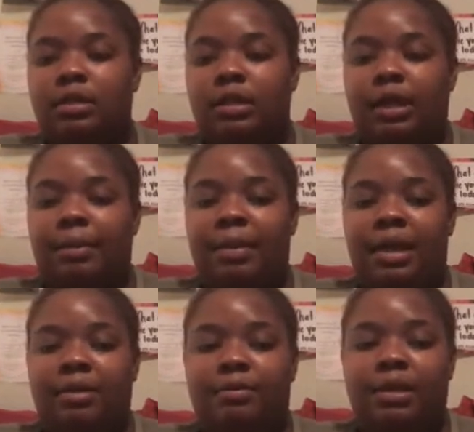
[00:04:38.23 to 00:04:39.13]
So that made
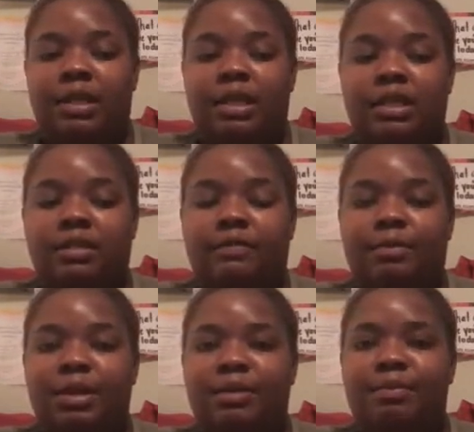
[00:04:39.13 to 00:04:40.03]
it really easy for
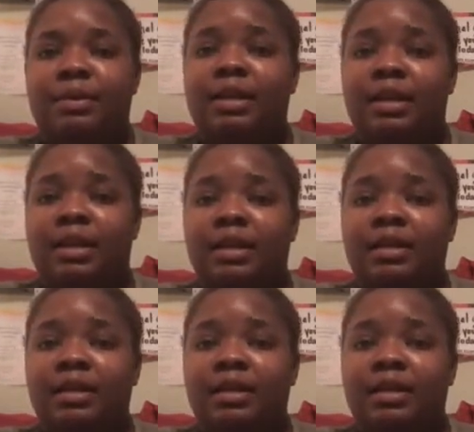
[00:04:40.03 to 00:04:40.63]
me to pick